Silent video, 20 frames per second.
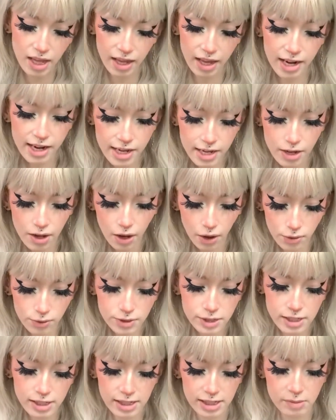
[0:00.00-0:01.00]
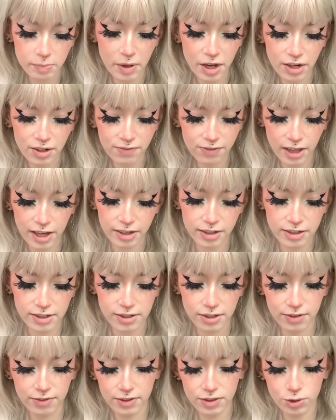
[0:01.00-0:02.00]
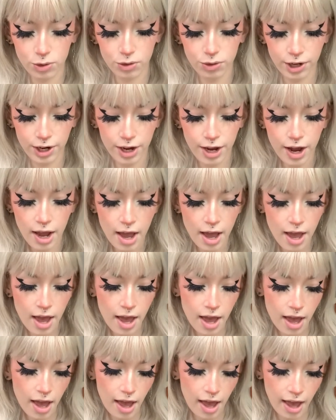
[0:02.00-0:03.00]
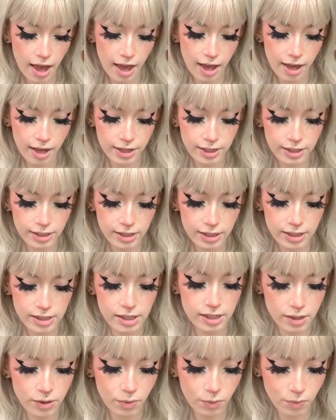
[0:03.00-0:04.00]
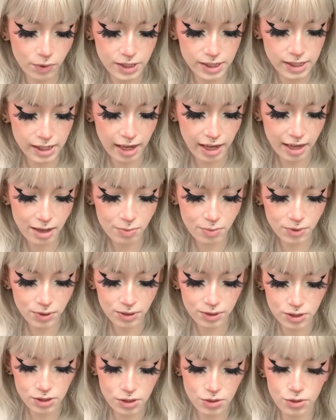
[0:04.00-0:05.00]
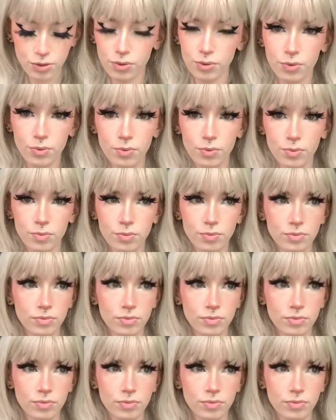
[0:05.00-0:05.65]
And he owns this butterfly conservatory and was able to